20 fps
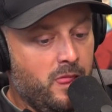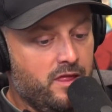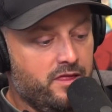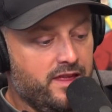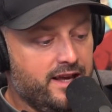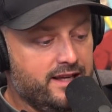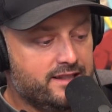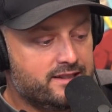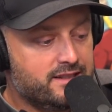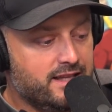
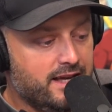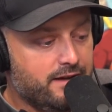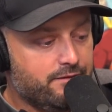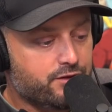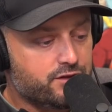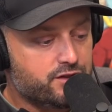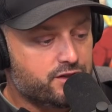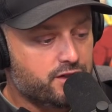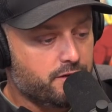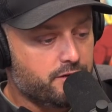Thanks, Nate,
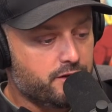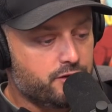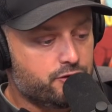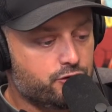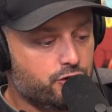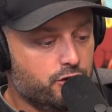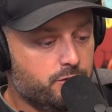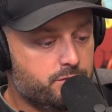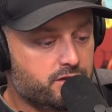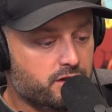for serving the
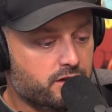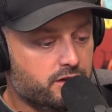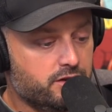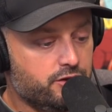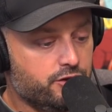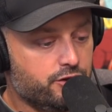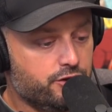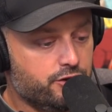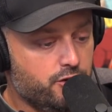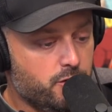troops on
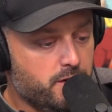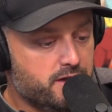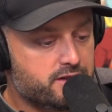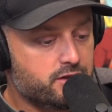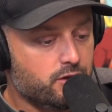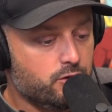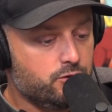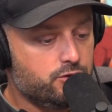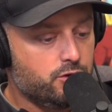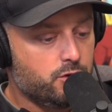your
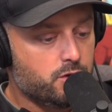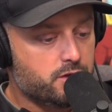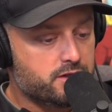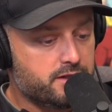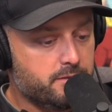USO tours.